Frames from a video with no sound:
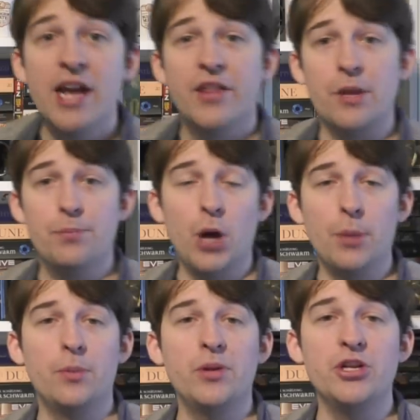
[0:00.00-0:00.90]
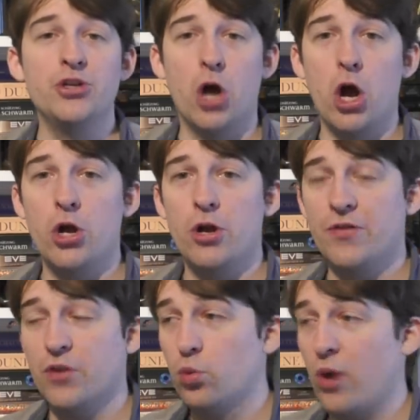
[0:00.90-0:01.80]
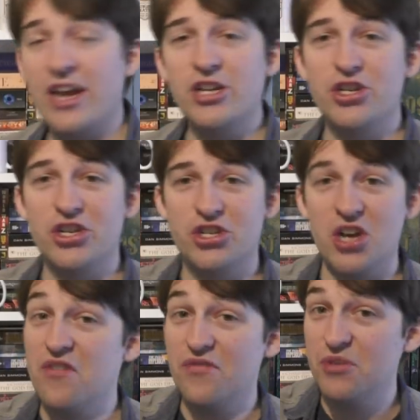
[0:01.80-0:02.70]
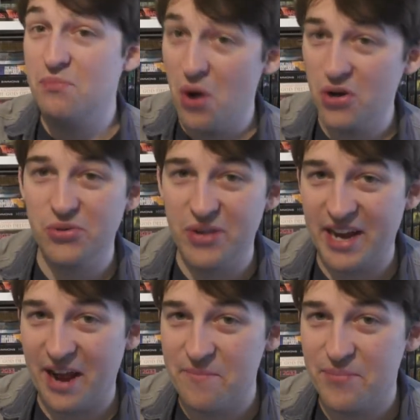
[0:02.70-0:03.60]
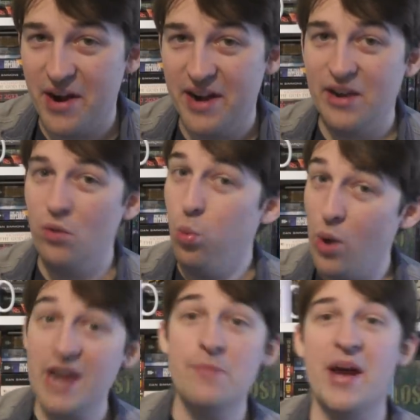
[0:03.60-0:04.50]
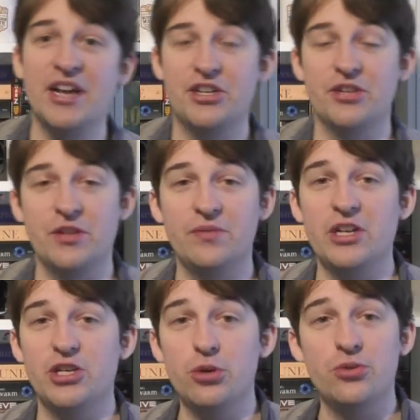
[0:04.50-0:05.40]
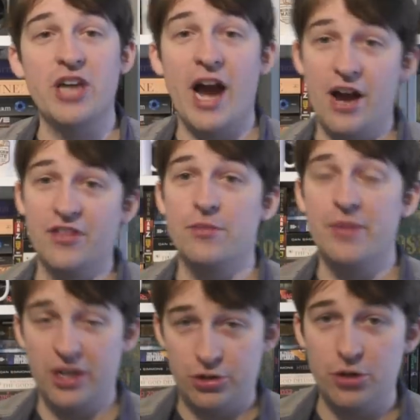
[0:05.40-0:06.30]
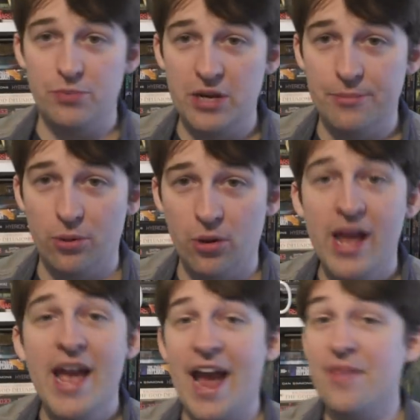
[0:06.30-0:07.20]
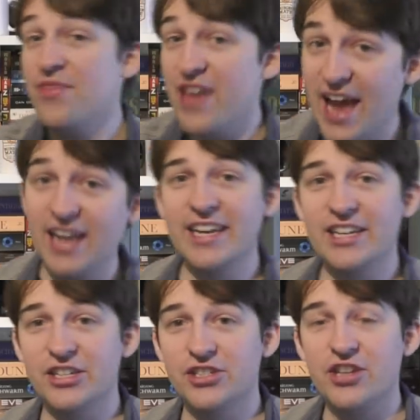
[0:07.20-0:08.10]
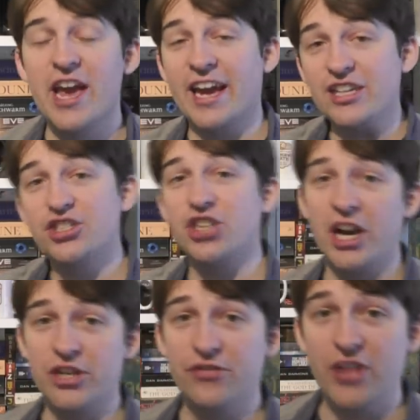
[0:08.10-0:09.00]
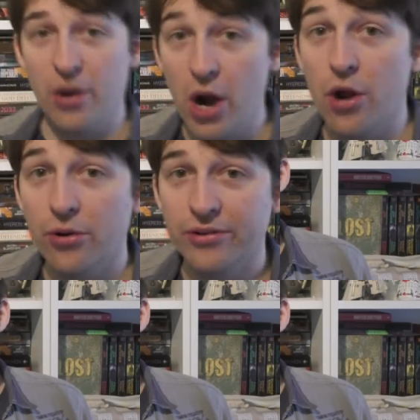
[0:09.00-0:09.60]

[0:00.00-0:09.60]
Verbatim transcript: they probably know the rangers of the bordering empire way better than they do the other military people and their leaders inside of their own.